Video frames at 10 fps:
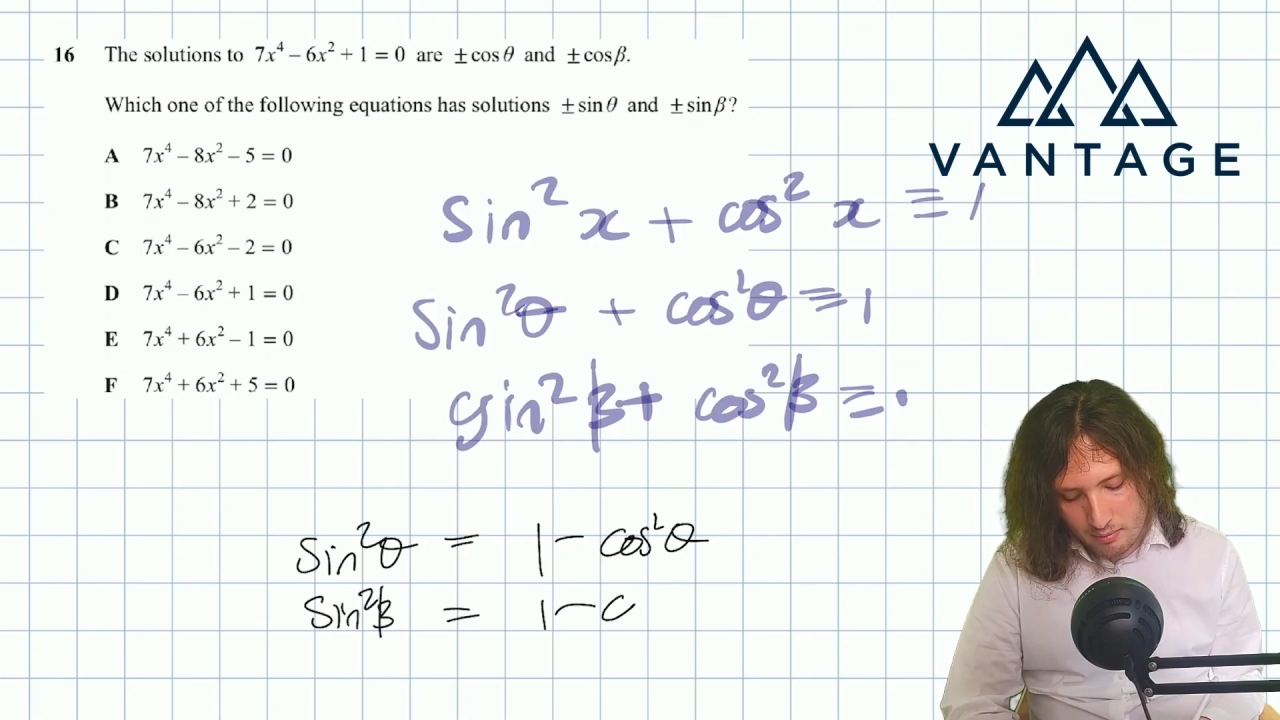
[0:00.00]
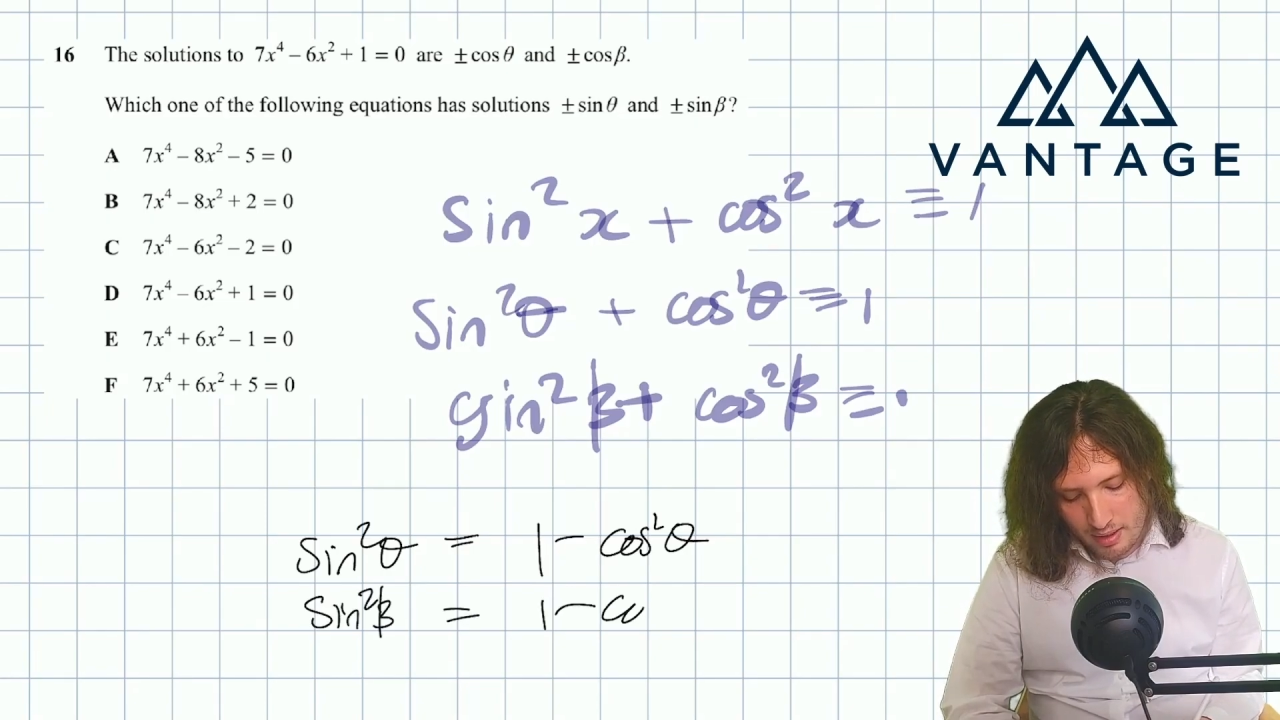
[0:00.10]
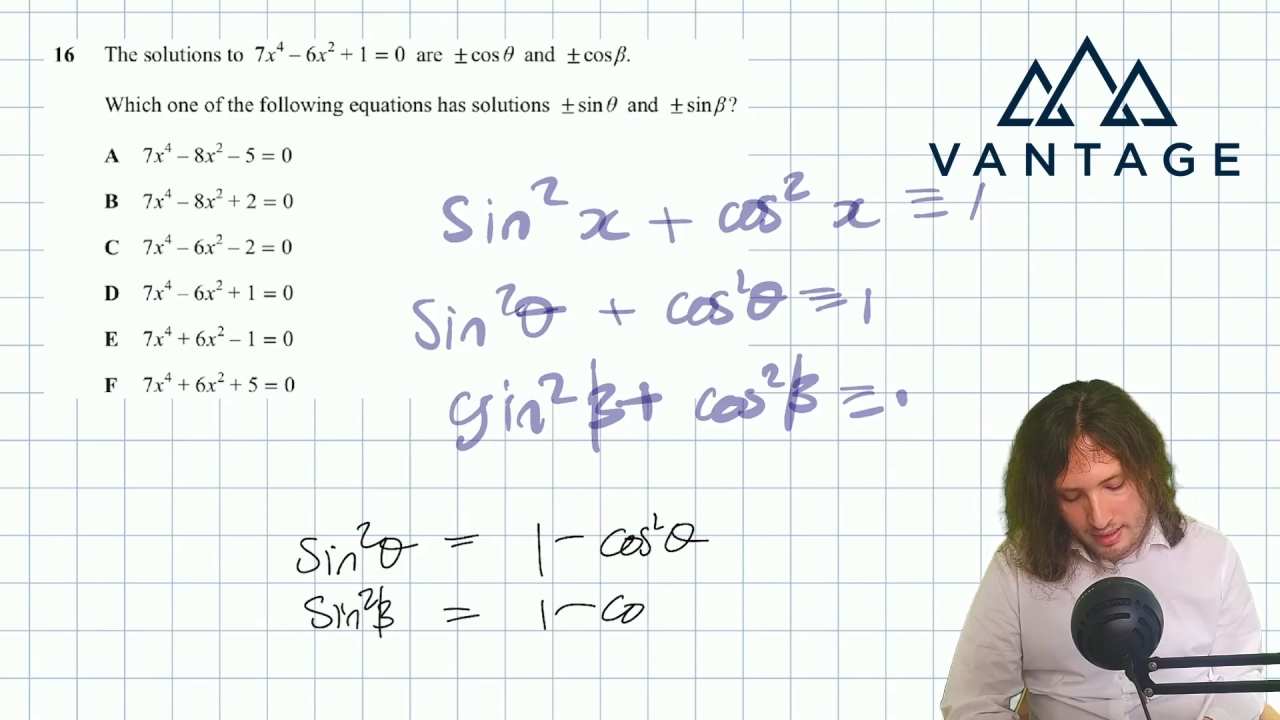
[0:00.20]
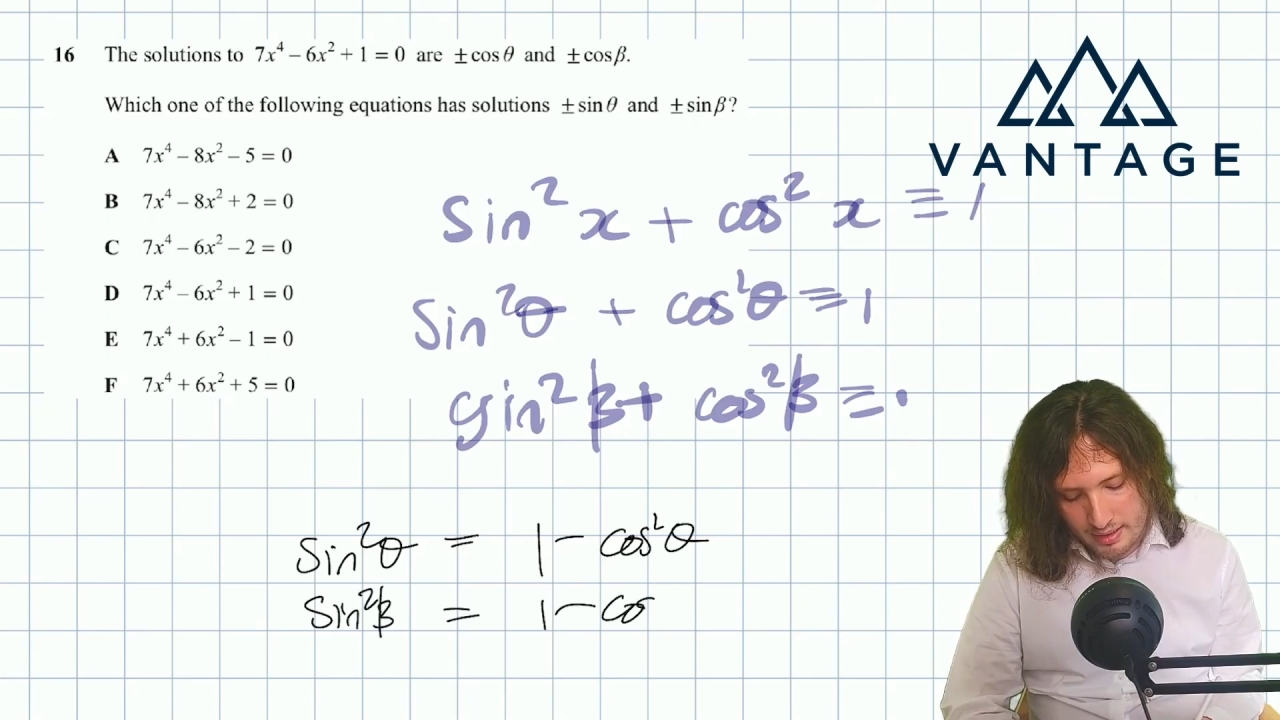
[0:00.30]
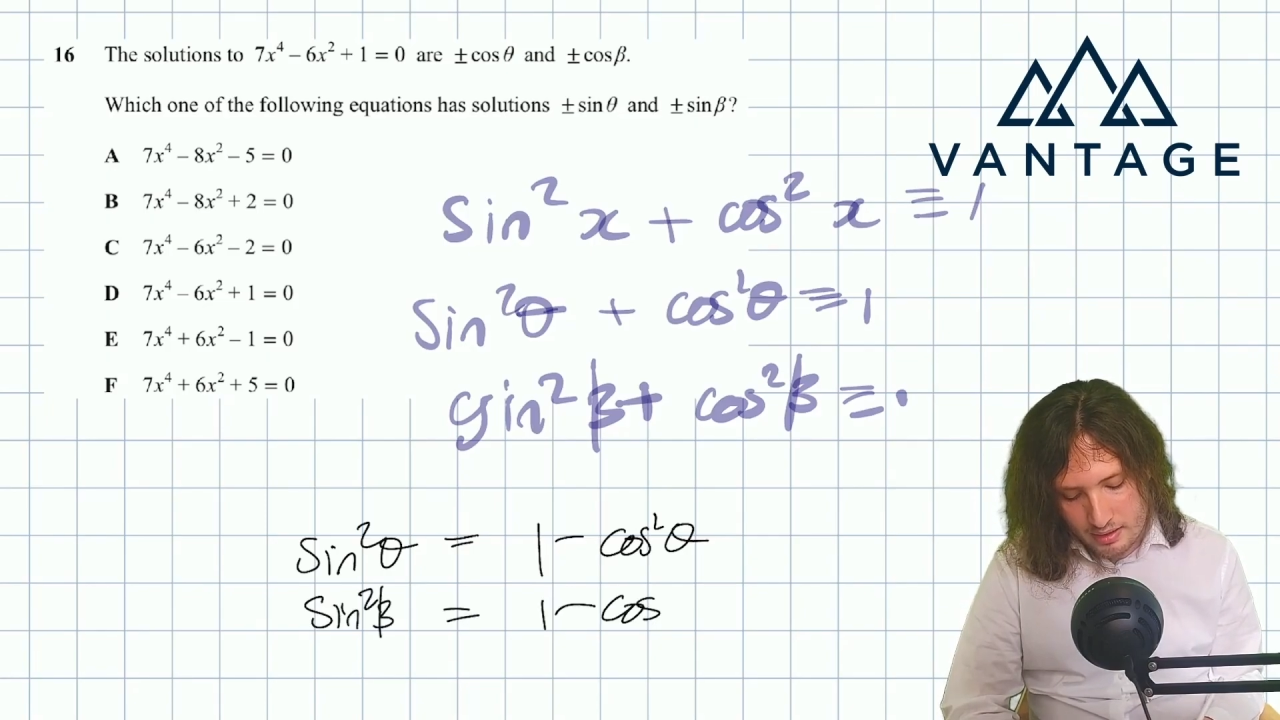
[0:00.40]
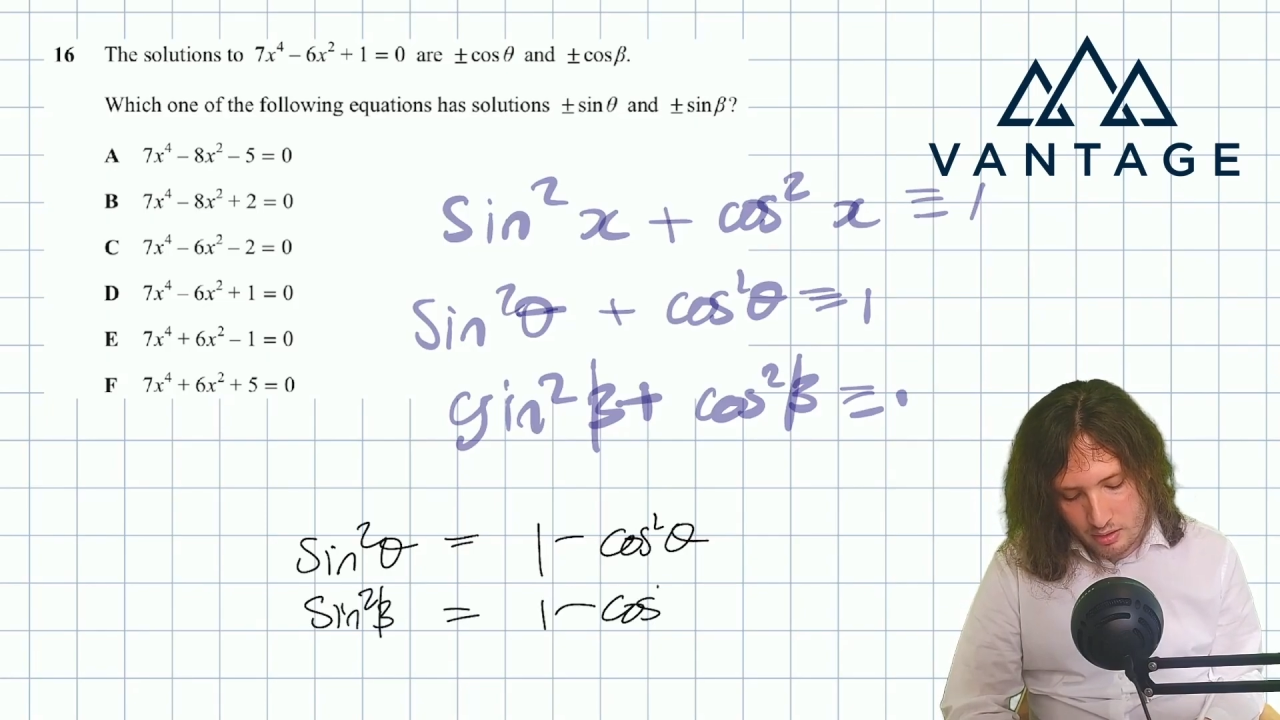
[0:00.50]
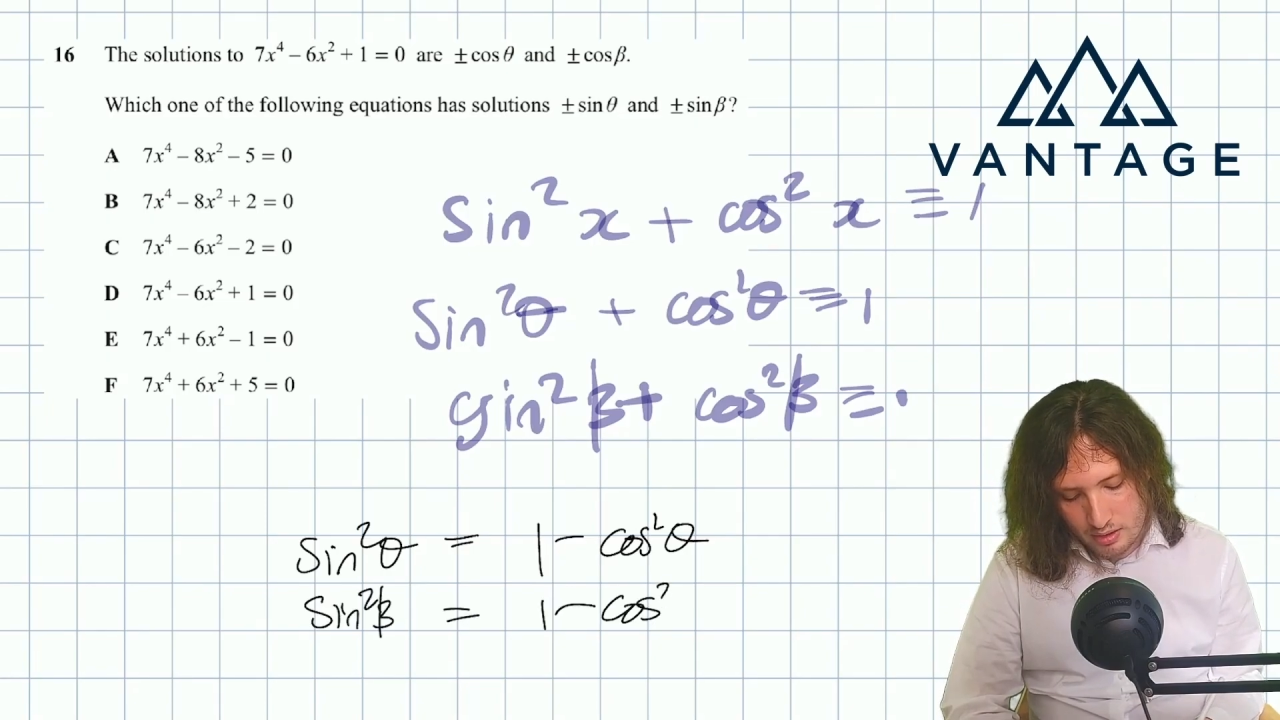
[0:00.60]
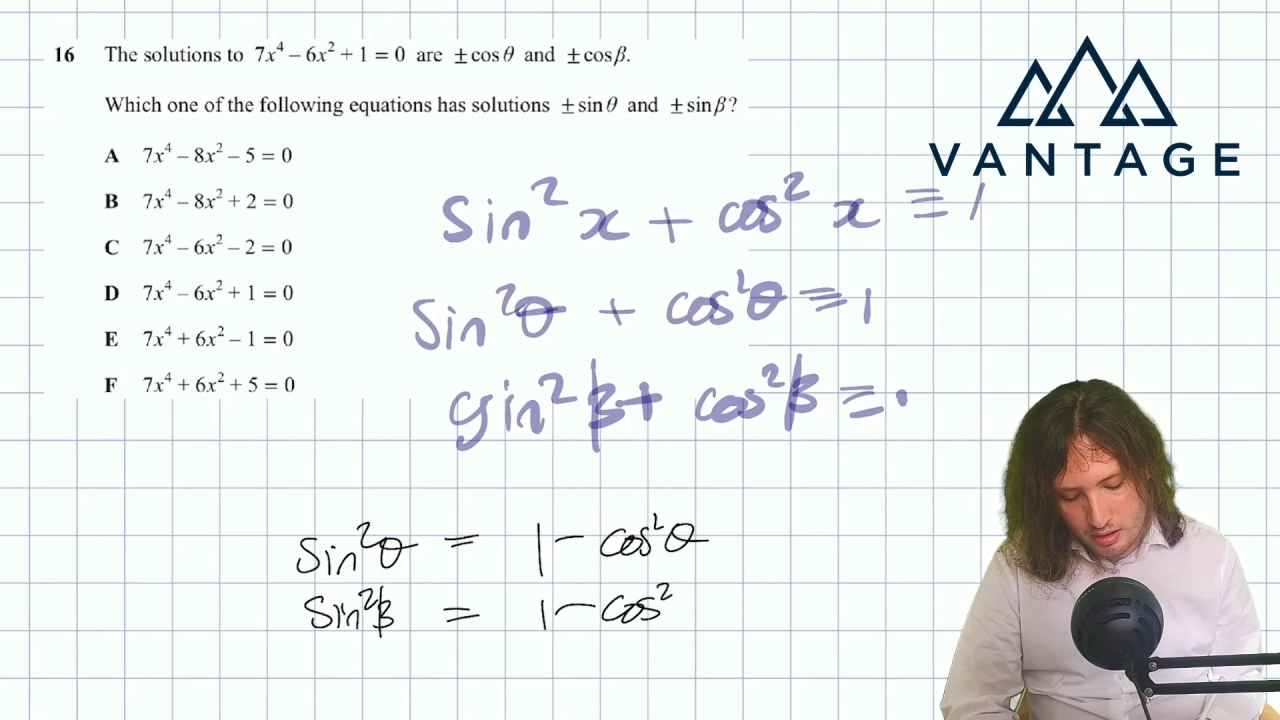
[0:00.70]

minus cos